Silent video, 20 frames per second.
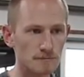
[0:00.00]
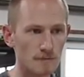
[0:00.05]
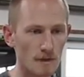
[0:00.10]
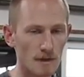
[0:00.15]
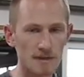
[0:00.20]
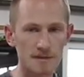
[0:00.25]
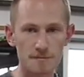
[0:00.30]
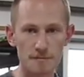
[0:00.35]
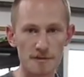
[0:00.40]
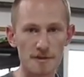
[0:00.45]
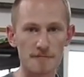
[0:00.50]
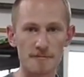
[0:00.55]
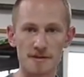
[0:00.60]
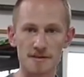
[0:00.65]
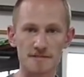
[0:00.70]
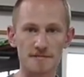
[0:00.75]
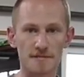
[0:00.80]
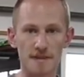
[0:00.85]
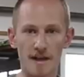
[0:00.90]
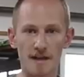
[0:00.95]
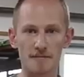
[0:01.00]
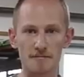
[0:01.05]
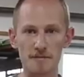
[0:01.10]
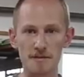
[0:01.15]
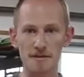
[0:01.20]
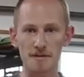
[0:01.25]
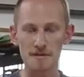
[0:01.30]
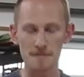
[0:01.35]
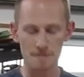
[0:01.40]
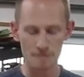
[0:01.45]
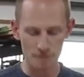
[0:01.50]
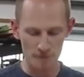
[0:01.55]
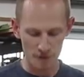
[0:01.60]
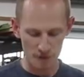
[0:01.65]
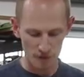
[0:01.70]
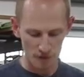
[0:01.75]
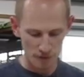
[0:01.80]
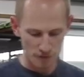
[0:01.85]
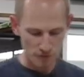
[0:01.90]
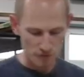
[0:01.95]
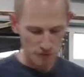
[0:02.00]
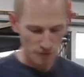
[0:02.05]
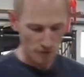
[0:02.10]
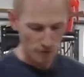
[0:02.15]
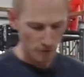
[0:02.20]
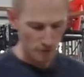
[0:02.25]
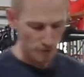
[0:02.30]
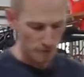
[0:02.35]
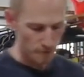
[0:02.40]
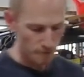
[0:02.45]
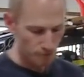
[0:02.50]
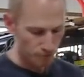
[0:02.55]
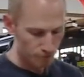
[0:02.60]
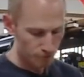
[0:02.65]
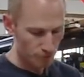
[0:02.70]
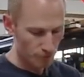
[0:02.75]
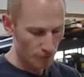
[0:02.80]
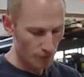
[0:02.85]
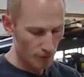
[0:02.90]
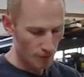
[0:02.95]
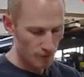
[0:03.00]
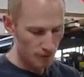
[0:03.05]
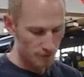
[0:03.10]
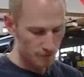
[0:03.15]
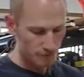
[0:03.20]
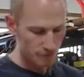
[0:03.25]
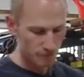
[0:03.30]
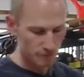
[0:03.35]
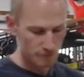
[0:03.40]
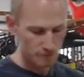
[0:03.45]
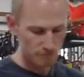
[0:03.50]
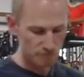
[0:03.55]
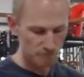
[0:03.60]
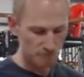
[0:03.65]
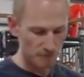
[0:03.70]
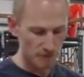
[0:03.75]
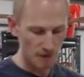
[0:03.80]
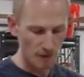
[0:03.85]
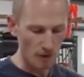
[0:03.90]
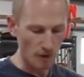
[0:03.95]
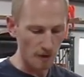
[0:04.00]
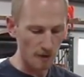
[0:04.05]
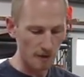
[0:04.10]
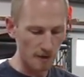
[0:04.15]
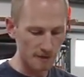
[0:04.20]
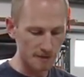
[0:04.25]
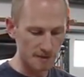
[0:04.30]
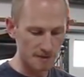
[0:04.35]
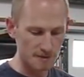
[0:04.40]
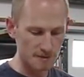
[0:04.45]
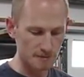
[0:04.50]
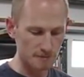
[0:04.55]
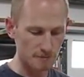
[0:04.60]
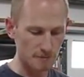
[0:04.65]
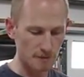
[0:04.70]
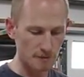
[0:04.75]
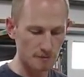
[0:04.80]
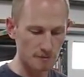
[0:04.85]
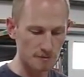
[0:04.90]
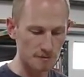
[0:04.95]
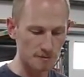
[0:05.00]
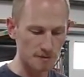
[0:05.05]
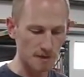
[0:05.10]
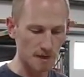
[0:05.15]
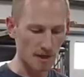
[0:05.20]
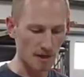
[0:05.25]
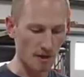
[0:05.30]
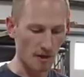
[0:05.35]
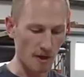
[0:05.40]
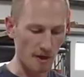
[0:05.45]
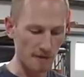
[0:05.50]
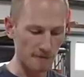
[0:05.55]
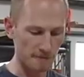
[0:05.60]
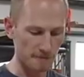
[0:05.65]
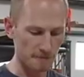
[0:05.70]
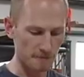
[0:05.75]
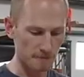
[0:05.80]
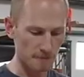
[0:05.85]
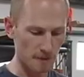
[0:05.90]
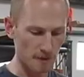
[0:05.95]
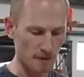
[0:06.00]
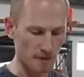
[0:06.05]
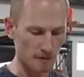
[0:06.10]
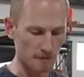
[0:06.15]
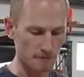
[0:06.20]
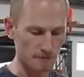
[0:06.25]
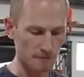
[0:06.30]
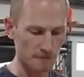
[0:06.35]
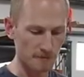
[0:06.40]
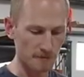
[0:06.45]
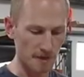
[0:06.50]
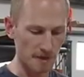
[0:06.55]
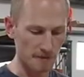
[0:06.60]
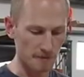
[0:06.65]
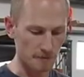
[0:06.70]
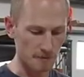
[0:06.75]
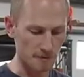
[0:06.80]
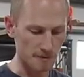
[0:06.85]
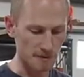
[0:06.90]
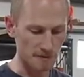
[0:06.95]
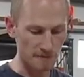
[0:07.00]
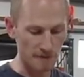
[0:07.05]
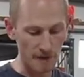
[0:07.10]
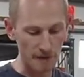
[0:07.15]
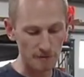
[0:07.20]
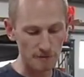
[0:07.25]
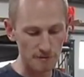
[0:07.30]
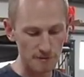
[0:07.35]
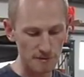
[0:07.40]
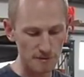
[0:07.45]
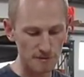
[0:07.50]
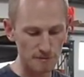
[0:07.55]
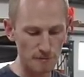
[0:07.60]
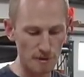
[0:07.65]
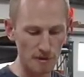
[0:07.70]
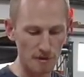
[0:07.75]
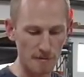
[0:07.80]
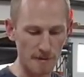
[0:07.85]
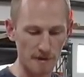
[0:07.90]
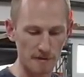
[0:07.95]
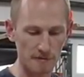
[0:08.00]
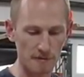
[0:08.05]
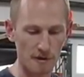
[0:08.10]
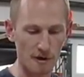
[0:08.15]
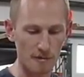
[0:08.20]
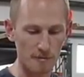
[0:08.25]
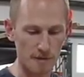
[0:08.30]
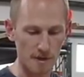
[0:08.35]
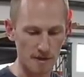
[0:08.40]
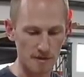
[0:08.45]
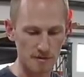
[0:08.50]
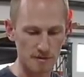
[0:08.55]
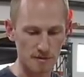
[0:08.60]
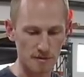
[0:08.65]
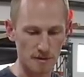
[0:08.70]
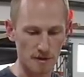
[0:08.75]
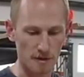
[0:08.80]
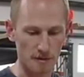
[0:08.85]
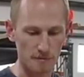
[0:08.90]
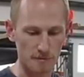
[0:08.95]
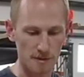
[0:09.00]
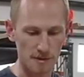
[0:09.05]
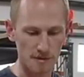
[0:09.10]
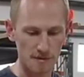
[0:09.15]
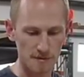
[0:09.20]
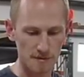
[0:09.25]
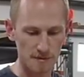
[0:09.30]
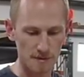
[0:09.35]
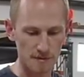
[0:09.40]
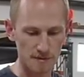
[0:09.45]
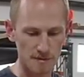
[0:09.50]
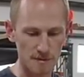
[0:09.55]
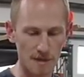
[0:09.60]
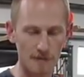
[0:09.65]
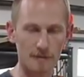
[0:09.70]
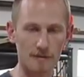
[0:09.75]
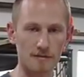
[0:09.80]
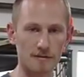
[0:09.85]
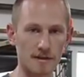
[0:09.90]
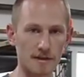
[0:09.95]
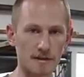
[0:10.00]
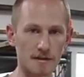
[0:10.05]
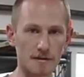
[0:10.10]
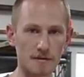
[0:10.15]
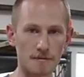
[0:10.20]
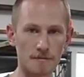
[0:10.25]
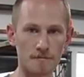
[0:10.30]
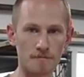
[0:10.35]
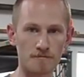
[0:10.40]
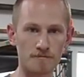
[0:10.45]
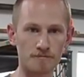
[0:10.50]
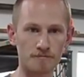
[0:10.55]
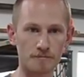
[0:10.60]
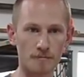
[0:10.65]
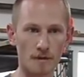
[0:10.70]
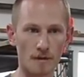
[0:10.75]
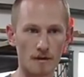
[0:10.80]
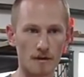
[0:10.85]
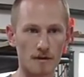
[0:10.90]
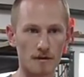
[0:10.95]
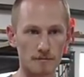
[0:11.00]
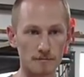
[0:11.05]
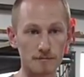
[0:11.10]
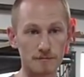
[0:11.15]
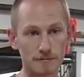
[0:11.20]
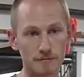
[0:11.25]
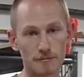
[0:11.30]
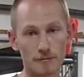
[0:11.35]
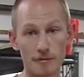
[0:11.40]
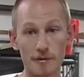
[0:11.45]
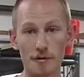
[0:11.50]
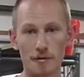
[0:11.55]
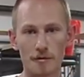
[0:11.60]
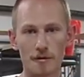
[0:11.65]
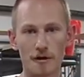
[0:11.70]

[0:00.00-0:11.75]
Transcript: It's pretty much flat beer. So the argon doesn't introduce any off flavors. In fact, there's a small amount of carbonation there, but it's nothing like real